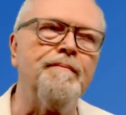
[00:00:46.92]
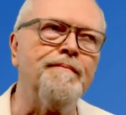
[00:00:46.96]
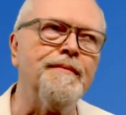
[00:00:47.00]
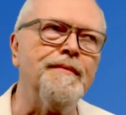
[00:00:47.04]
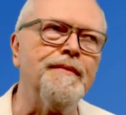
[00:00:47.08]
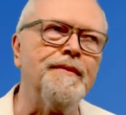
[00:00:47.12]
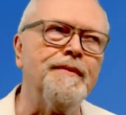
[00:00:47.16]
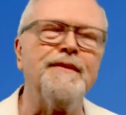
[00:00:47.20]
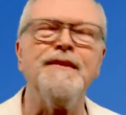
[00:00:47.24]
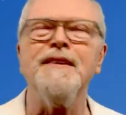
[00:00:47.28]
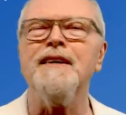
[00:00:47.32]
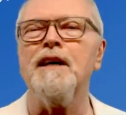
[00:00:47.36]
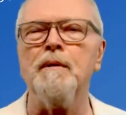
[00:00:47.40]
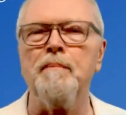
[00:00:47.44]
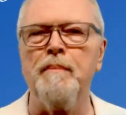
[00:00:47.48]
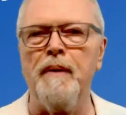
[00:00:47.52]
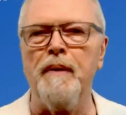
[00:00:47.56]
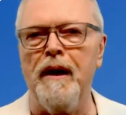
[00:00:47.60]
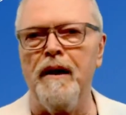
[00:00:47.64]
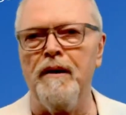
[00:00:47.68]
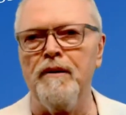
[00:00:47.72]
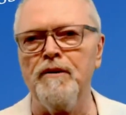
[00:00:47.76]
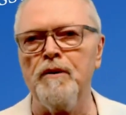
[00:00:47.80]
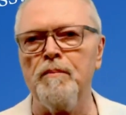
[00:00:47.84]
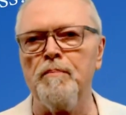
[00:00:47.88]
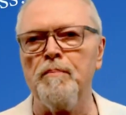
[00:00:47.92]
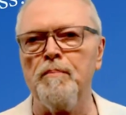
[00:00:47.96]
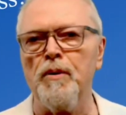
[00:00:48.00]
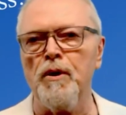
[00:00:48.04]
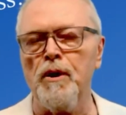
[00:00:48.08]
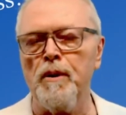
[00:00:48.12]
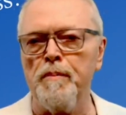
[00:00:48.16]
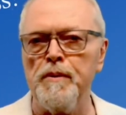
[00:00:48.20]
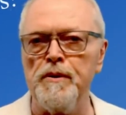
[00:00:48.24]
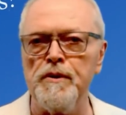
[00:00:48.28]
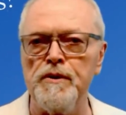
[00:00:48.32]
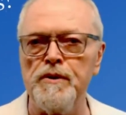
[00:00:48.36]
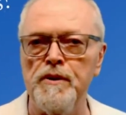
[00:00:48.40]
think about the
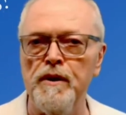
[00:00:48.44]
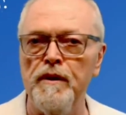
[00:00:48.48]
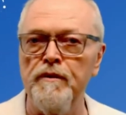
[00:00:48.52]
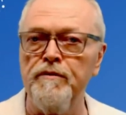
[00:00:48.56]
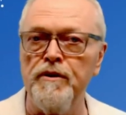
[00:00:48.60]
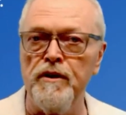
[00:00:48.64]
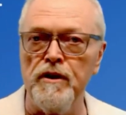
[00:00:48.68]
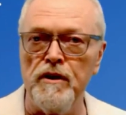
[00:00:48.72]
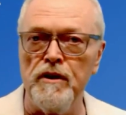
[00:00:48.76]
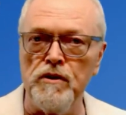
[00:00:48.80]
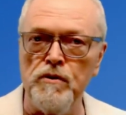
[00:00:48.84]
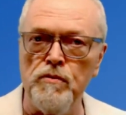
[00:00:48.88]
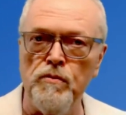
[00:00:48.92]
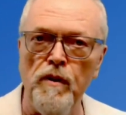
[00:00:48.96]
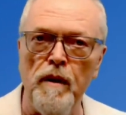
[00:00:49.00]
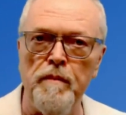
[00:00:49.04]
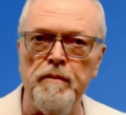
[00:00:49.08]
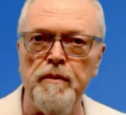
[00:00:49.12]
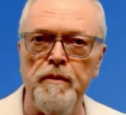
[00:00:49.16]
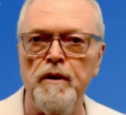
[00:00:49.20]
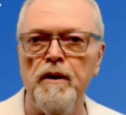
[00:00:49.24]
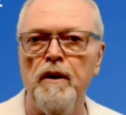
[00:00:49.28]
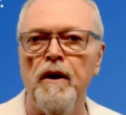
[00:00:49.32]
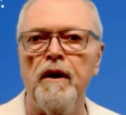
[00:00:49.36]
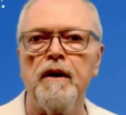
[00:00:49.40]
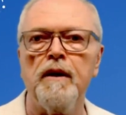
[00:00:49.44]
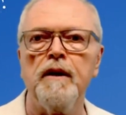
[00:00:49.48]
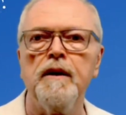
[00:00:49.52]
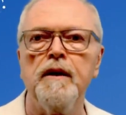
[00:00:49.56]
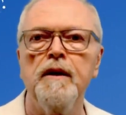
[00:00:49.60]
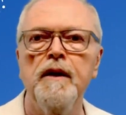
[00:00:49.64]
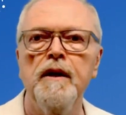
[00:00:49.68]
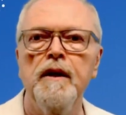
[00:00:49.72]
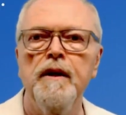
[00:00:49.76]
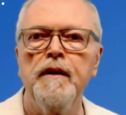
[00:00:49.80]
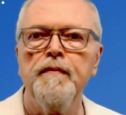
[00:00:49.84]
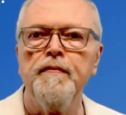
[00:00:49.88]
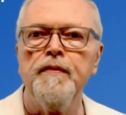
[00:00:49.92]
purpose of this webinar.
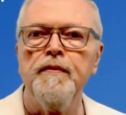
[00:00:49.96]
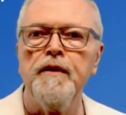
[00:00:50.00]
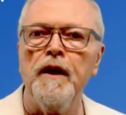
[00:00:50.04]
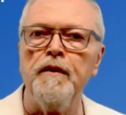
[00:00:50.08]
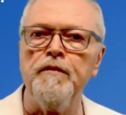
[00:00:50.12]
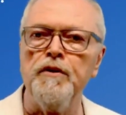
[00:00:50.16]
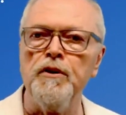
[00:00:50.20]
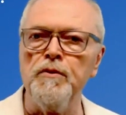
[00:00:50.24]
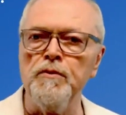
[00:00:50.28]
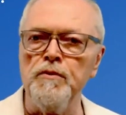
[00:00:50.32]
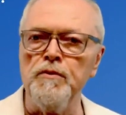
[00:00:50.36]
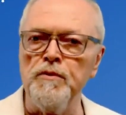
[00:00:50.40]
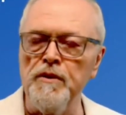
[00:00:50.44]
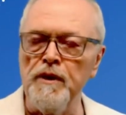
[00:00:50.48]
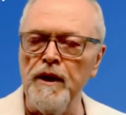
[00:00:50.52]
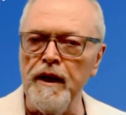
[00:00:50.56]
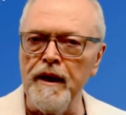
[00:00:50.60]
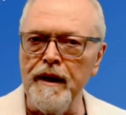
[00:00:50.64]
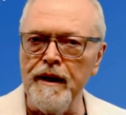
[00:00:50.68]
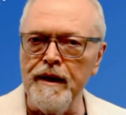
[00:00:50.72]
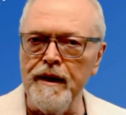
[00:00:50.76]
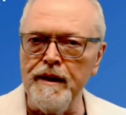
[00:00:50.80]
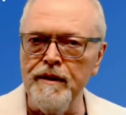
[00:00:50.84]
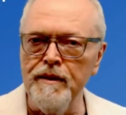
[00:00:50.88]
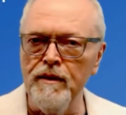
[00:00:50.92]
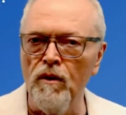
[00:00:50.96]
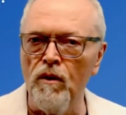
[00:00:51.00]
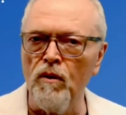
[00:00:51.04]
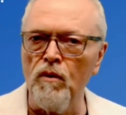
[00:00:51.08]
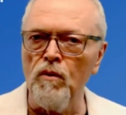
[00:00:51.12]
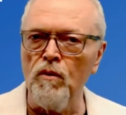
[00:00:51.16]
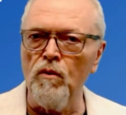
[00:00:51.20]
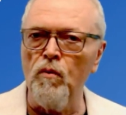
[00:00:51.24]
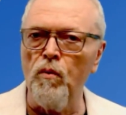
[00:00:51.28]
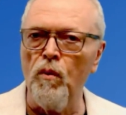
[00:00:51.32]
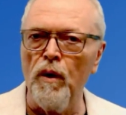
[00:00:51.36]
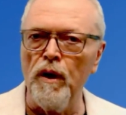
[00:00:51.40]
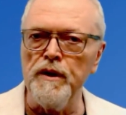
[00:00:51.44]
If you need or
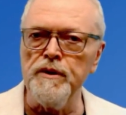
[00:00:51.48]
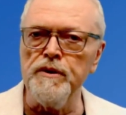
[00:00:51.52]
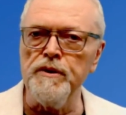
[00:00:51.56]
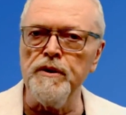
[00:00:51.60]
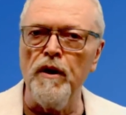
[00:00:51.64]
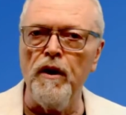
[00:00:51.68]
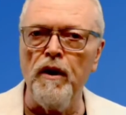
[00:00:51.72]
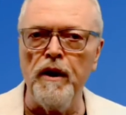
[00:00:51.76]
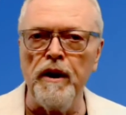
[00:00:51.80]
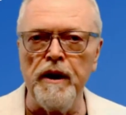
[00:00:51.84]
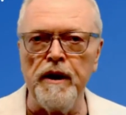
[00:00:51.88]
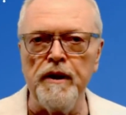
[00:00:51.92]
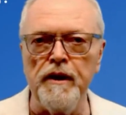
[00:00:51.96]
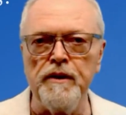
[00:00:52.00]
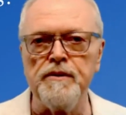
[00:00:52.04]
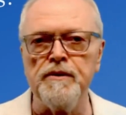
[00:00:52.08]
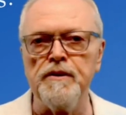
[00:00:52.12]
want audience